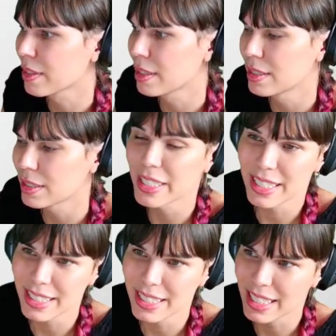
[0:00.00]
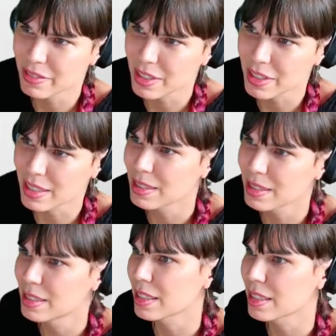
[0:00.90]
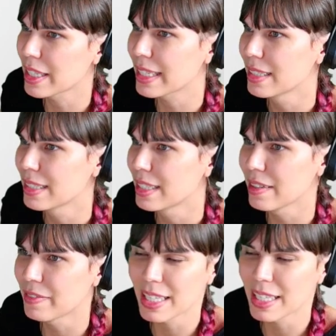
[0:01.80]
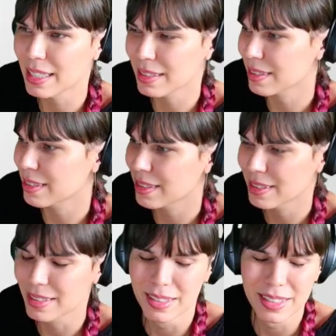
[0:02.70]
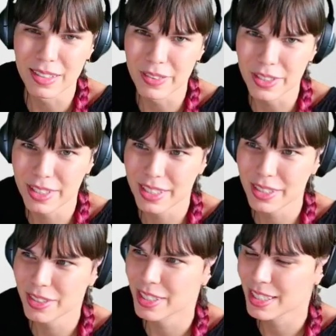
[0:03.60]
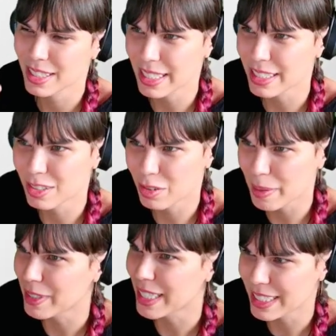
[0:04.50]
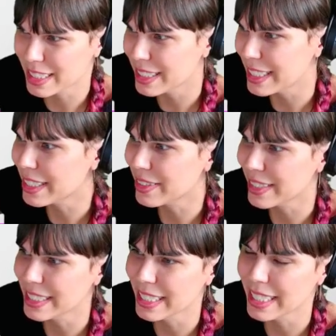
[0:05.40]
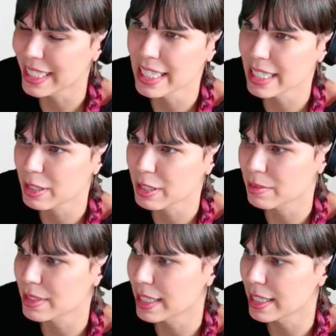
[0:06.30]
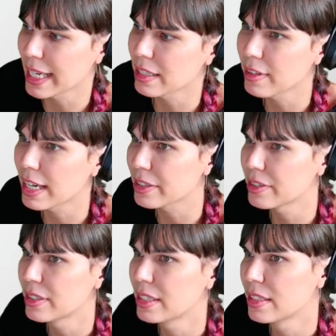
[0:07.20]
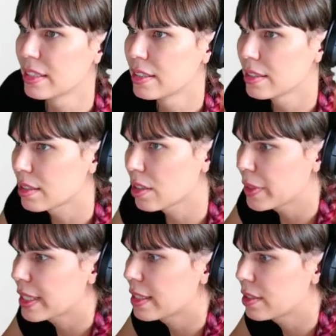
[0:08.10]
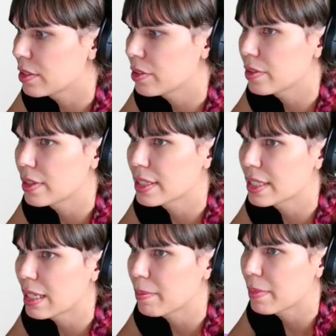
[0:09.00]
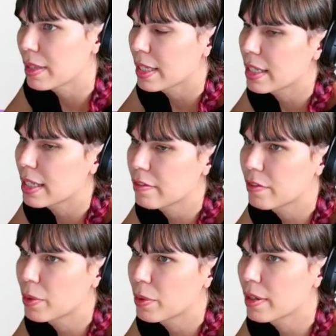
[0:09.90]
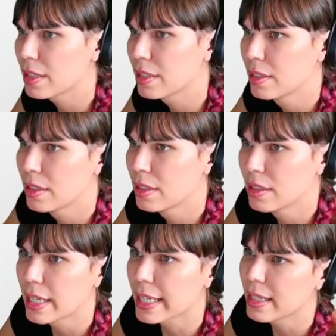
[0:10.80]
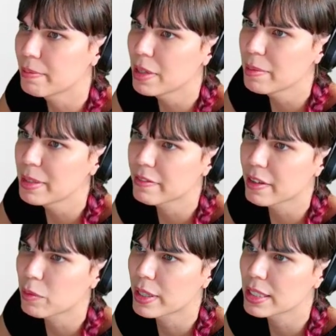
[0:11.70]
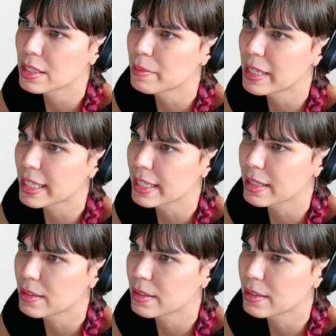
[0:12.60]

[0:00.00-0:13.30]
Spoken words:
So it does invert. So like if that like confuses you, just remember that it's just decreasing and then it becomes a negative value. So we could do the same thing for like, maybe if I wanted to make it,